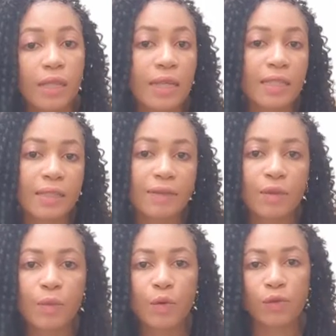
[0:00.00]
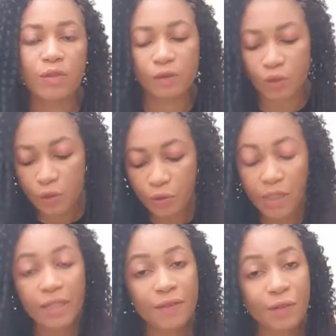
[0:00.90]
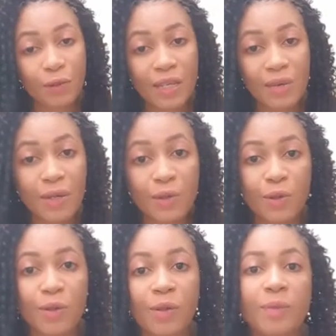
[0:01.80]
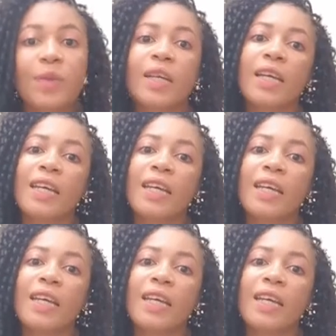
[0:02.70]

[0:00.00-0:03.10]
days, even most children, even though they were grown up,